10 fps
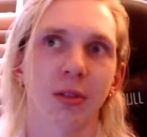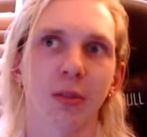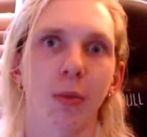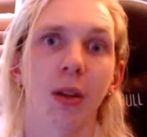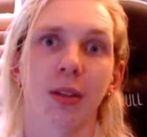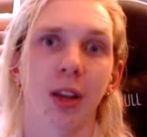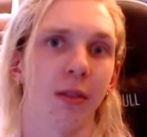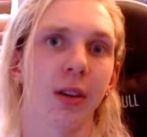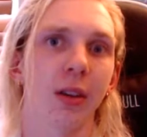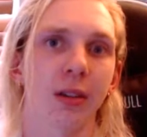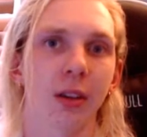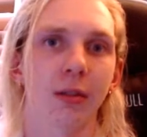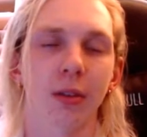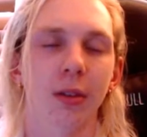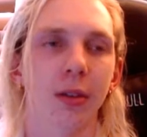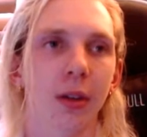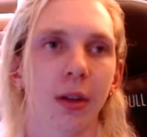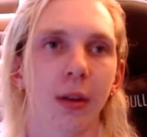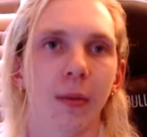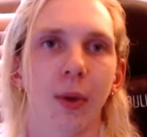smart TVs even,
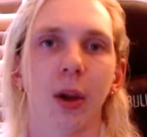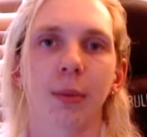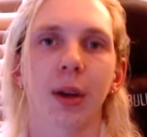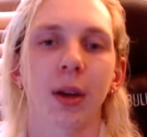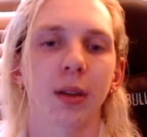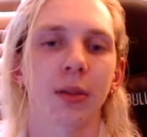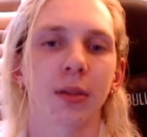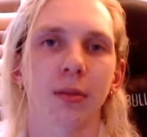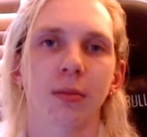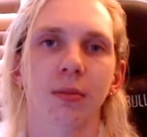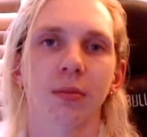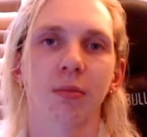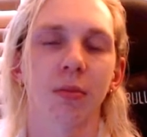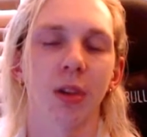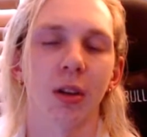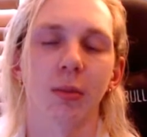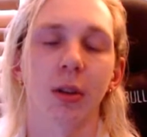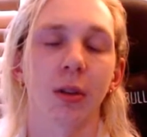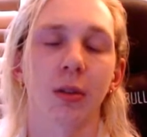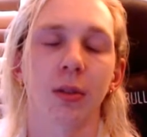iPads,
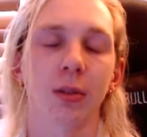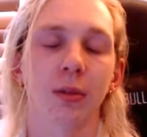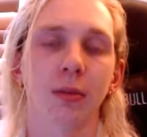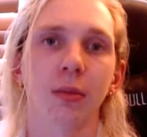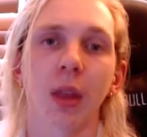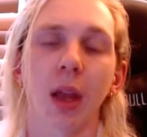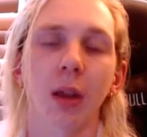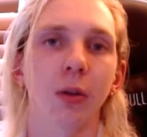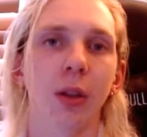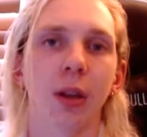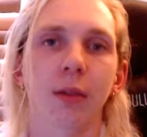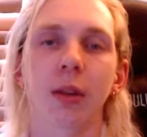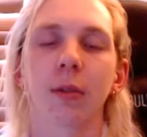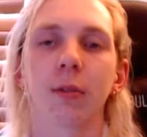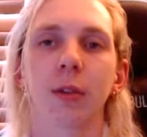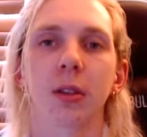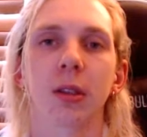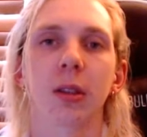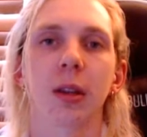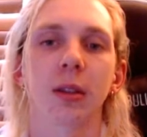computers, they all have
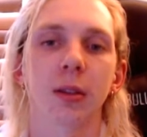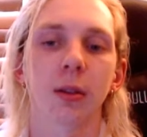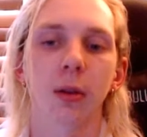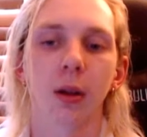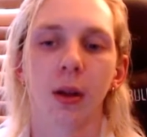Netflix in that. So